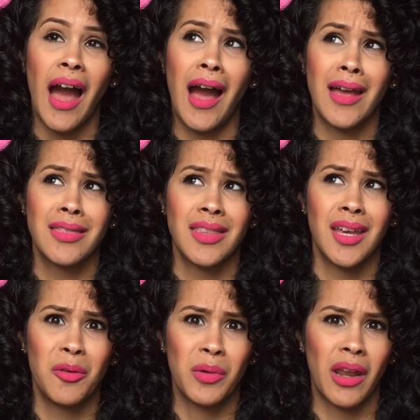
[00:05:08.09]
I
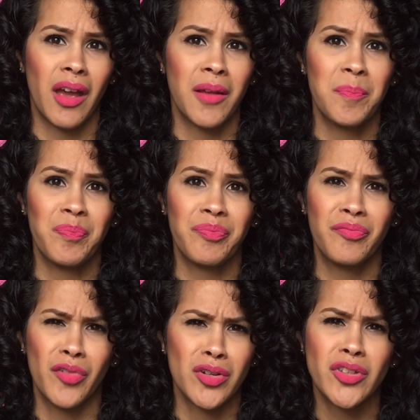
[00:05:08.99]
think when I
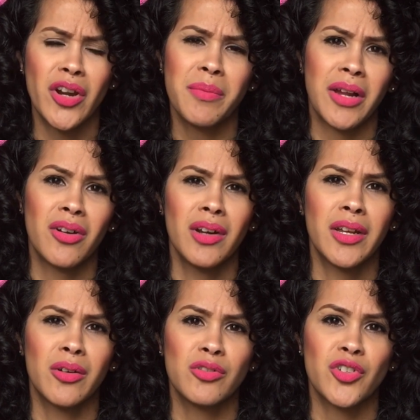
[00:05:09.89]
first started my curly
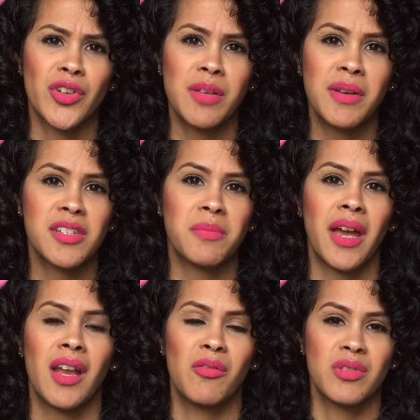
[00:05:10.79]
girl journey, because my
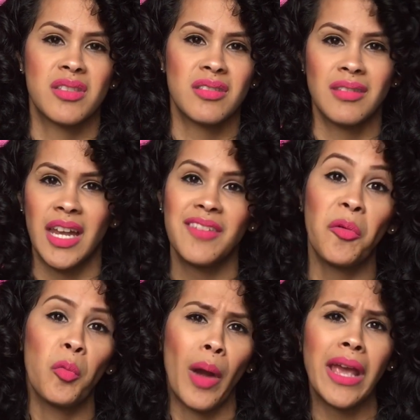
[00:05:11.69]
hair was not
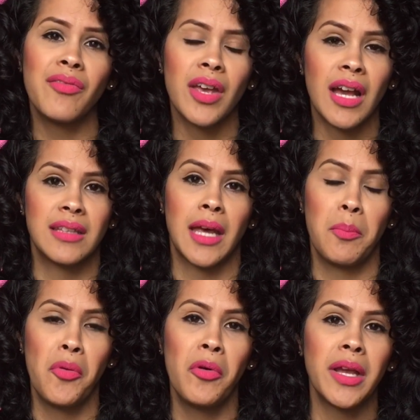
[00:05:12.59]
even waving at
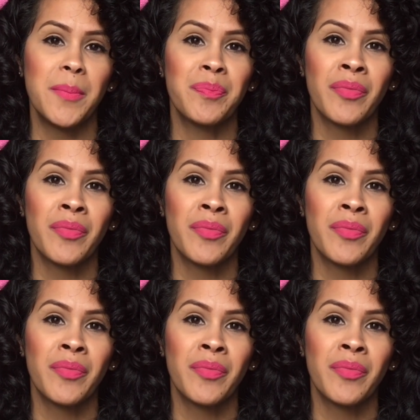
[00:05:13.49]
that point,